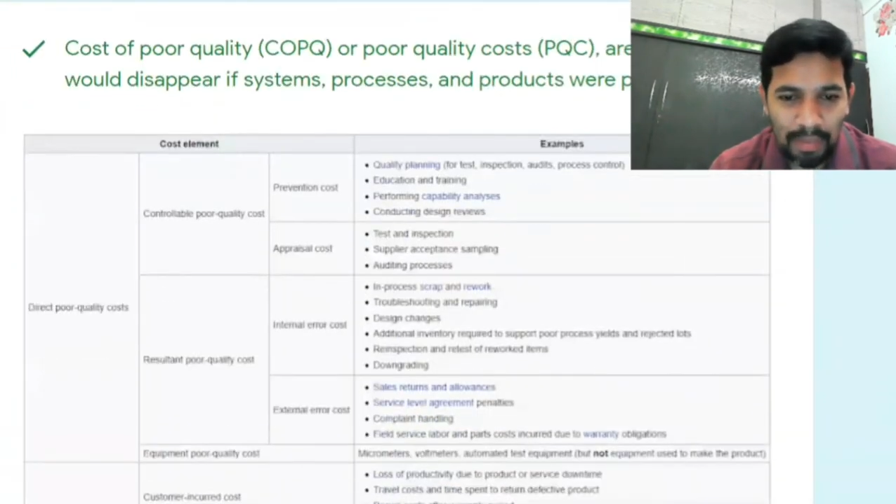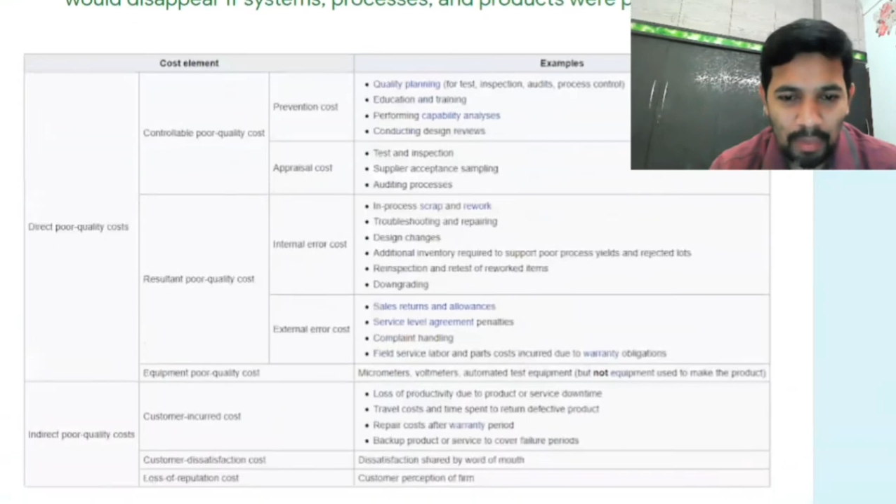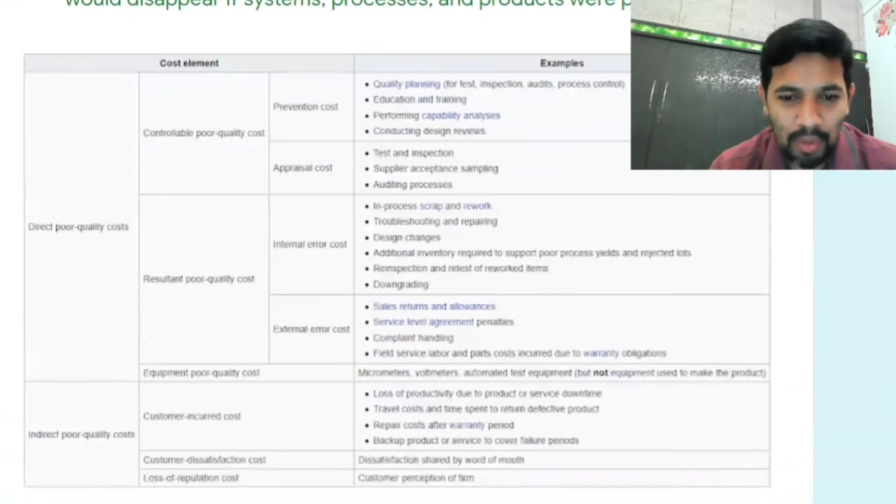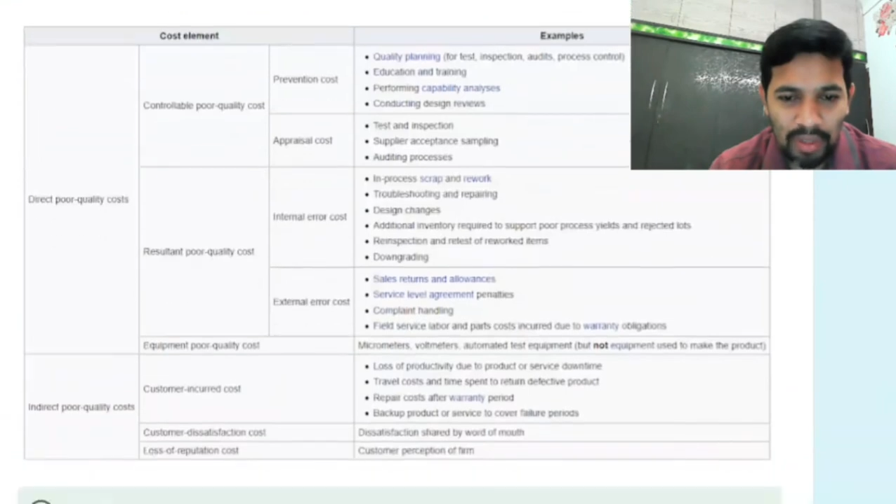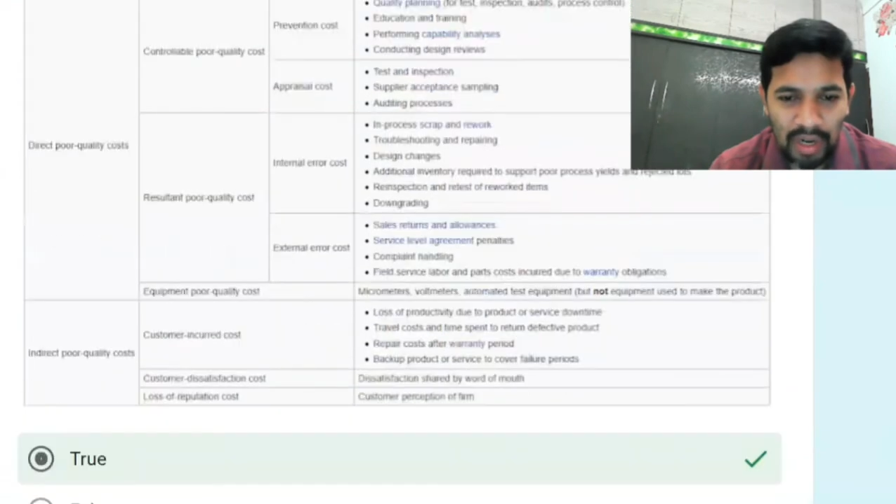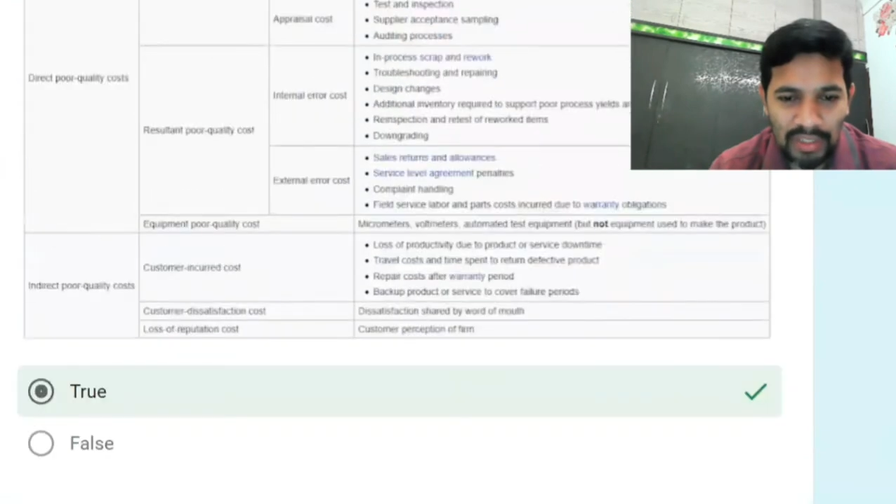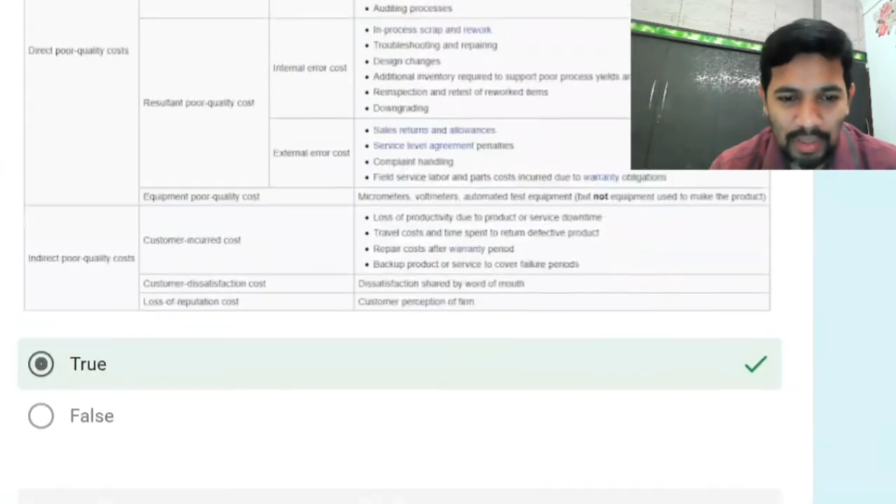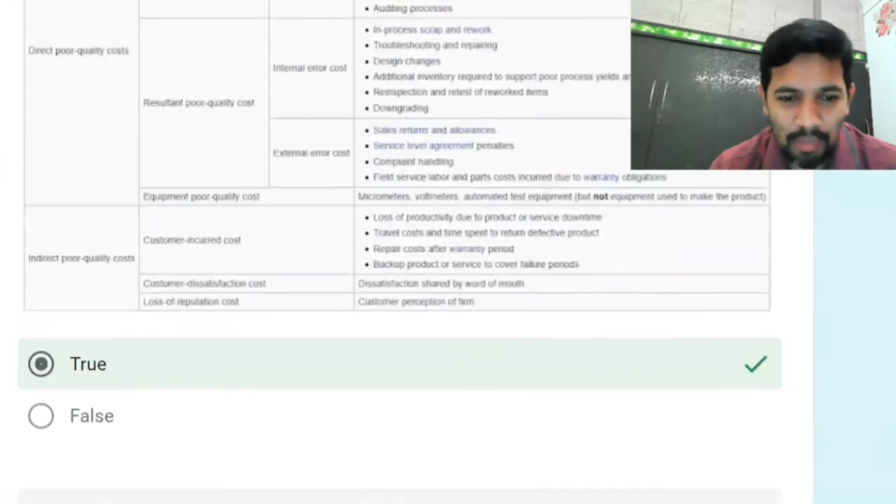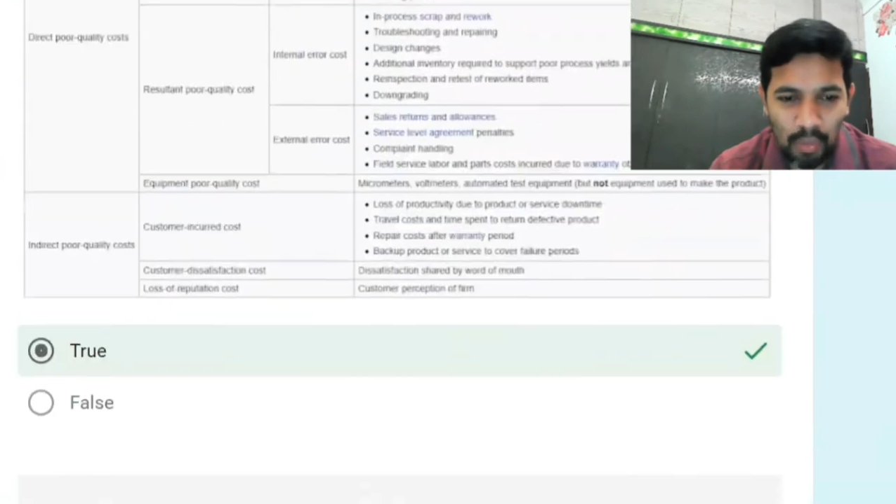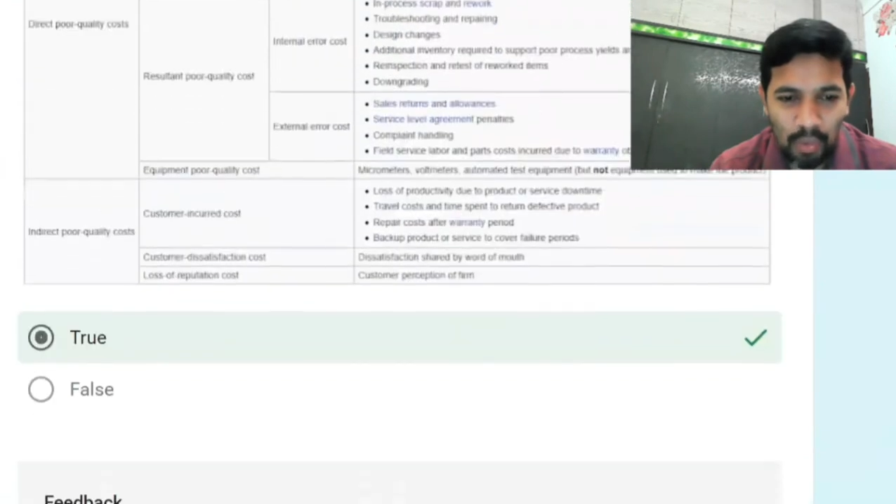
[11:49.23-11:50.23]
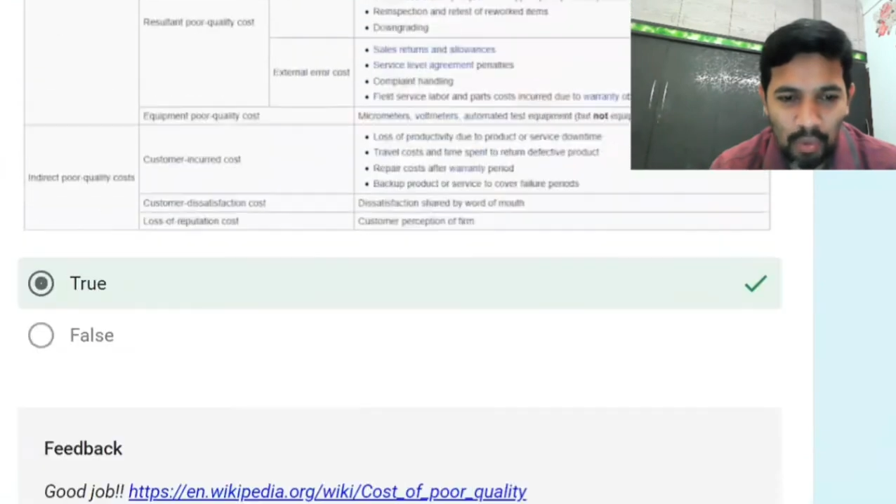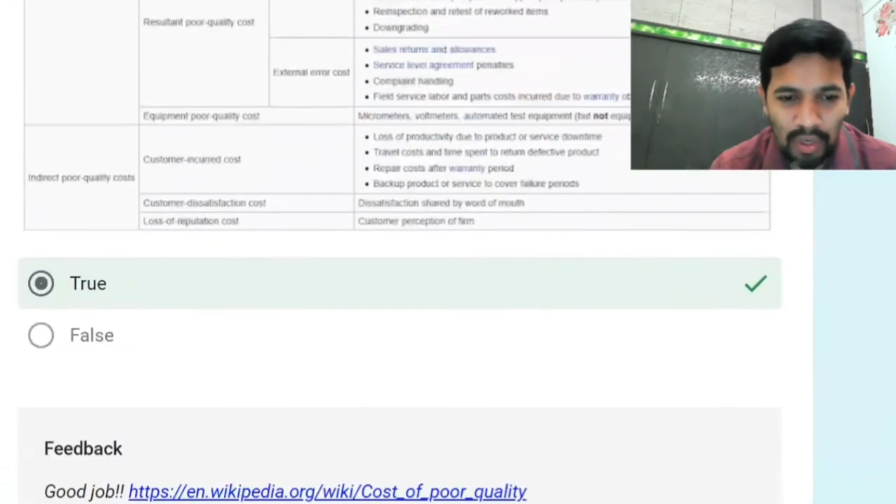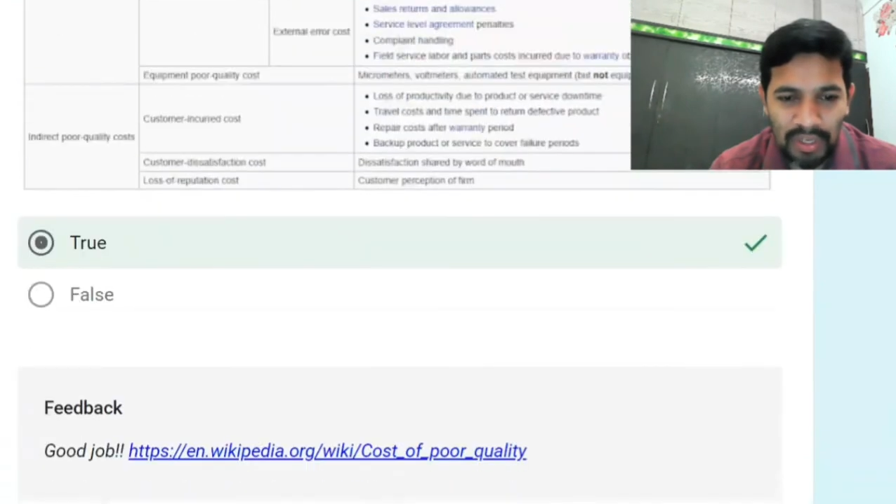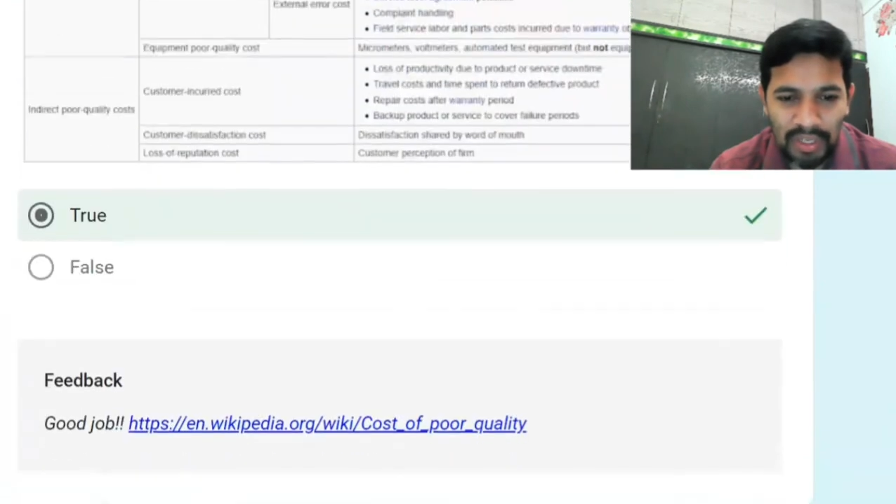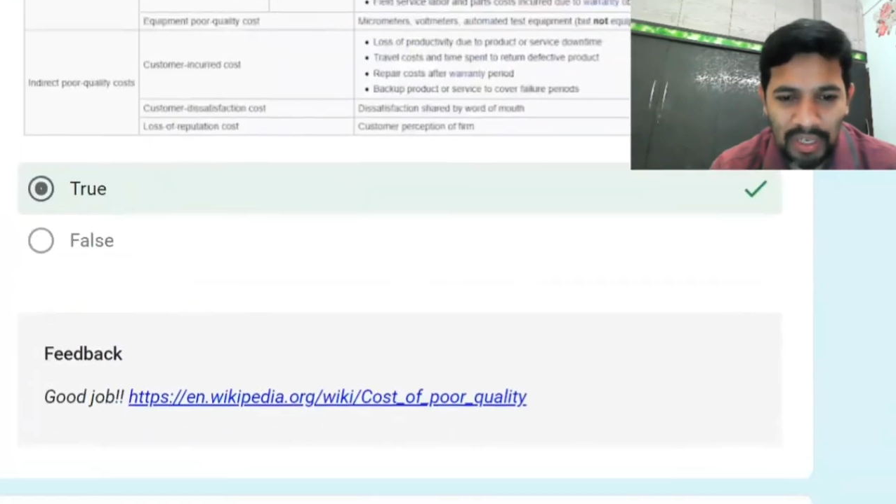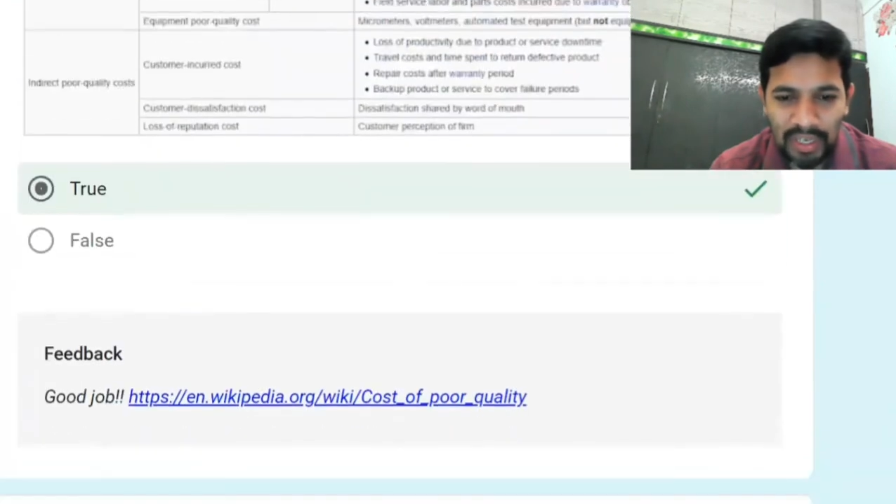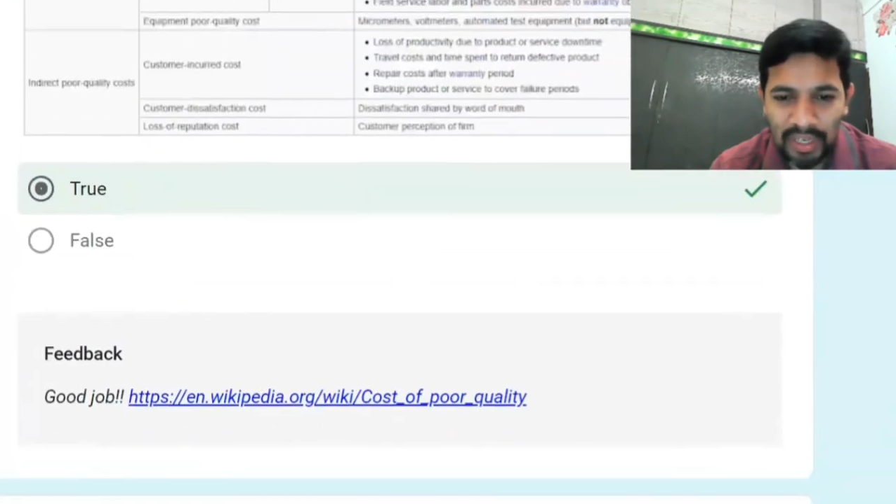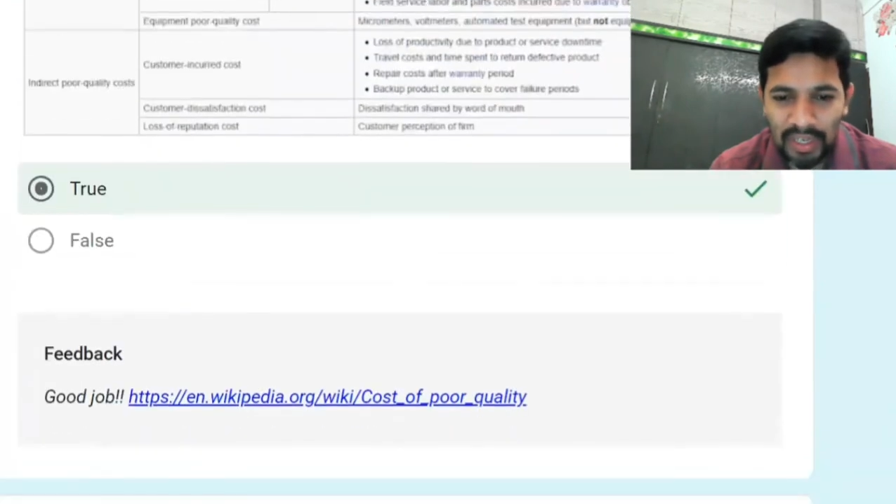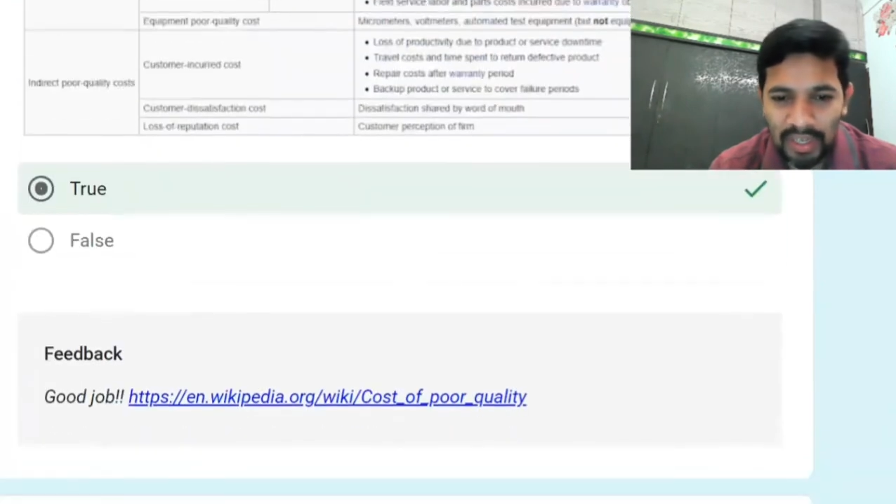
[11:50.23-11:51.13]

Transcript: about cost of poor quality,